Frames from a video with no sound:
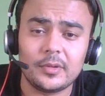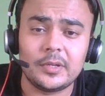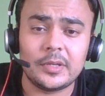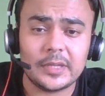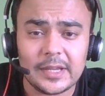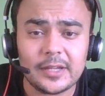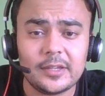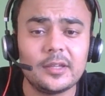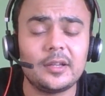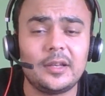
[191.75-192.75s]

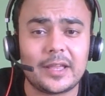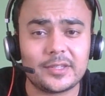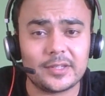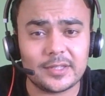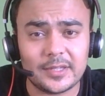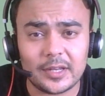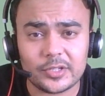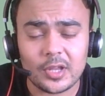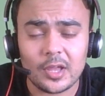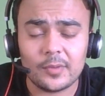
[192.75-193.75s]
need the lectures in
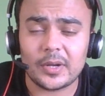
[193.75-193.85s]
English,